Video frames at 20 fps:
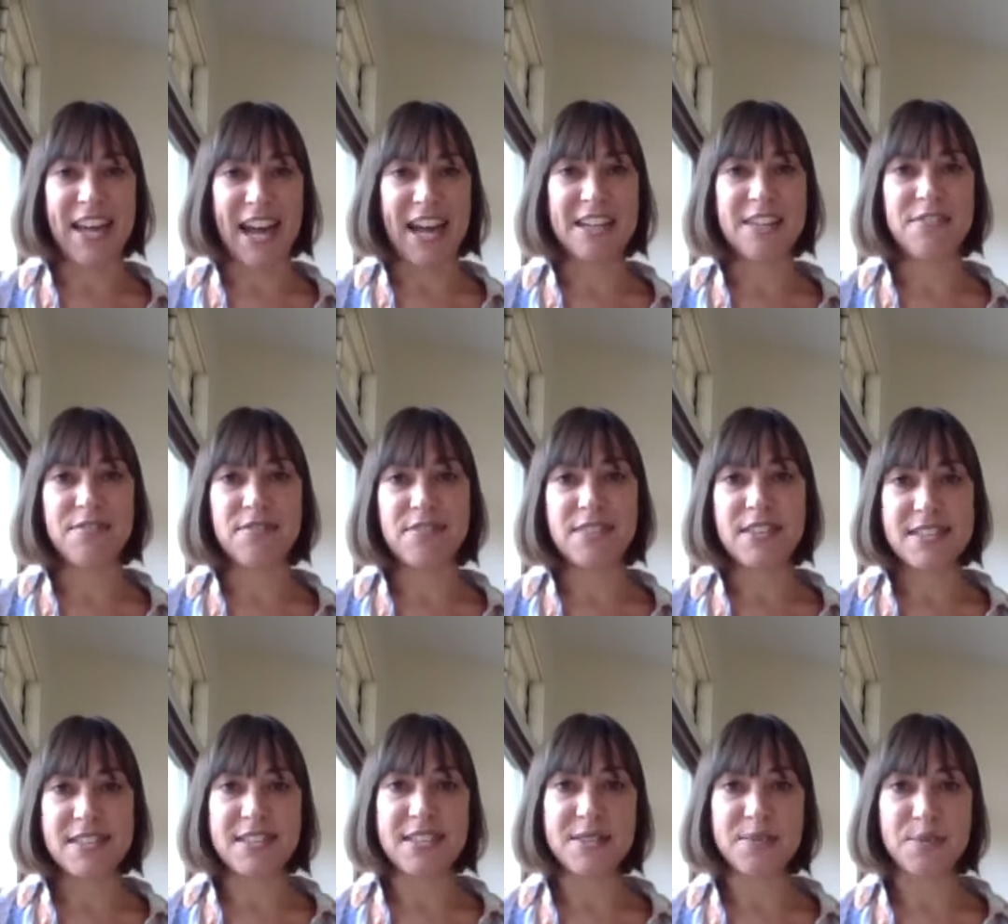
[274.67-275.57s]
And if
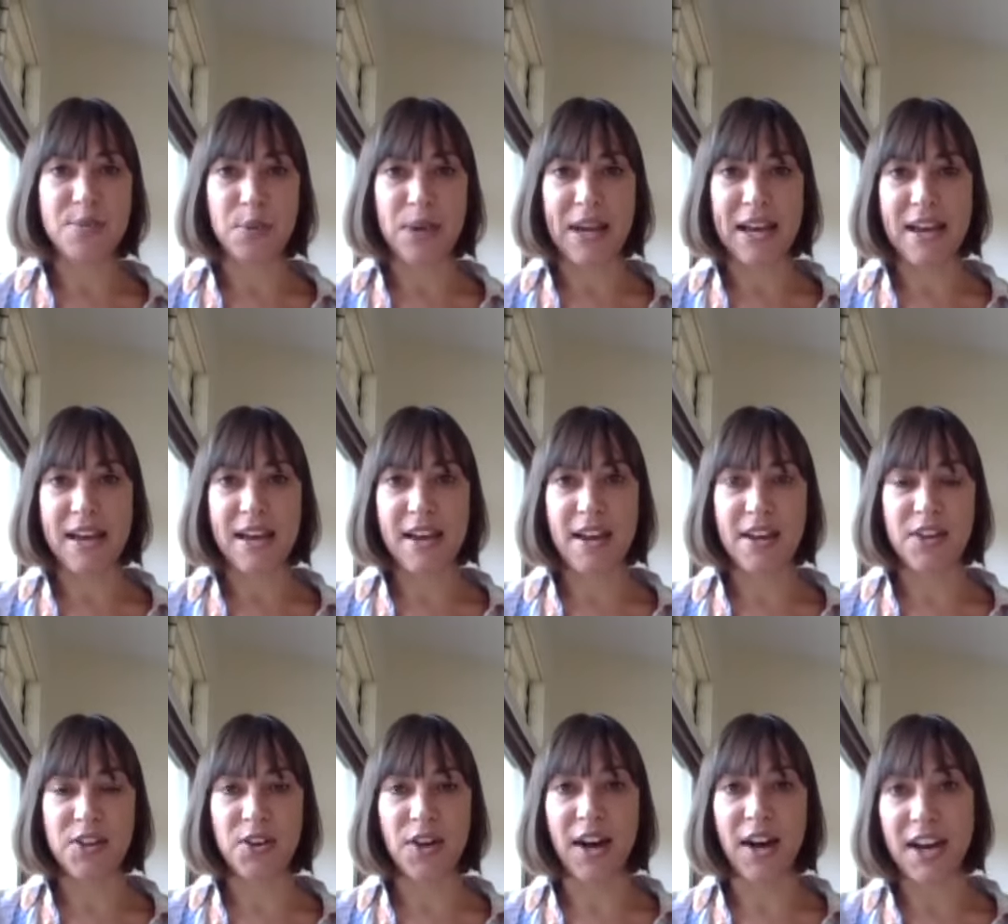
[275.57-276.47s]
this is where
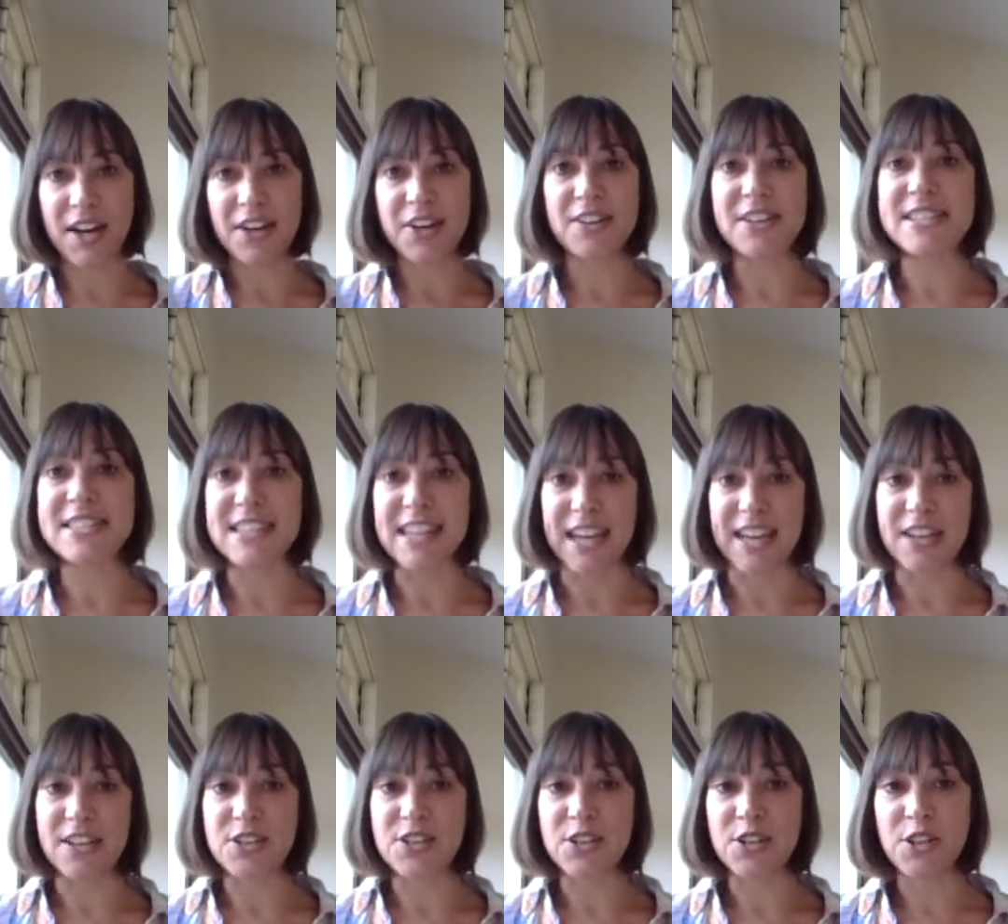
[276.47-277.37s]
your hunger is
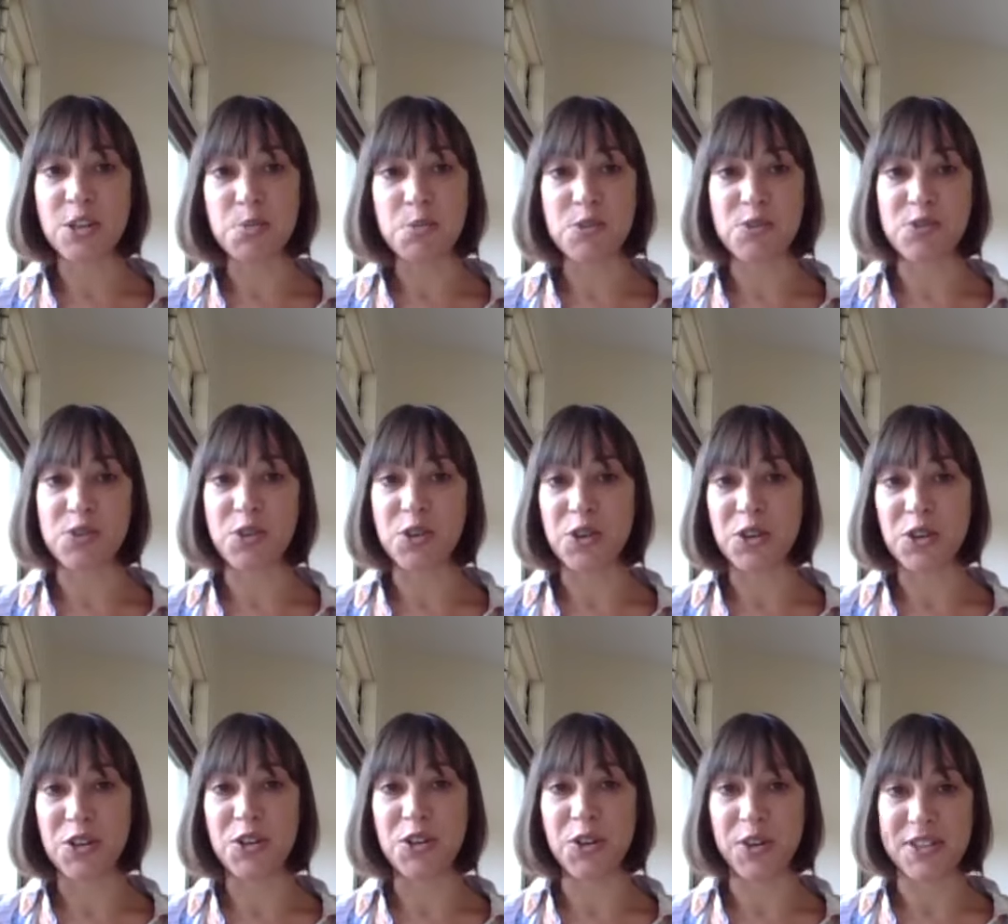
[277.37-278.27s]
getting to before
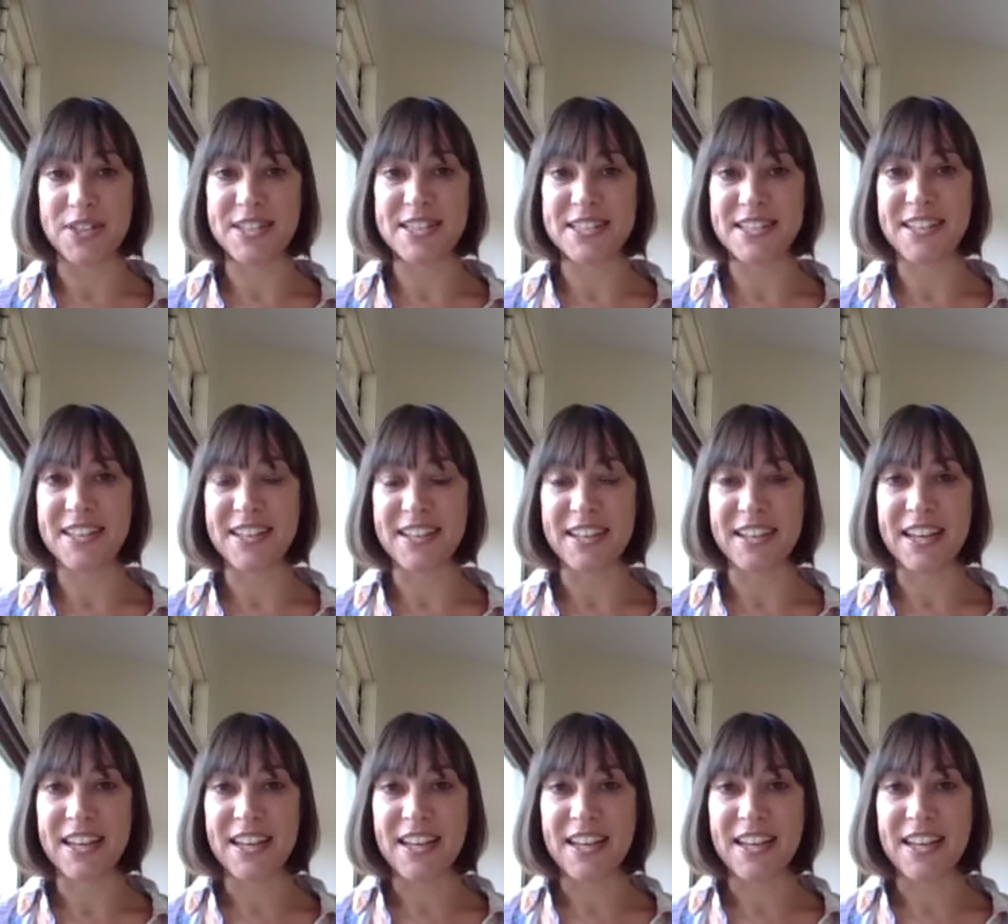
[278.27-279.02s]
you notice it,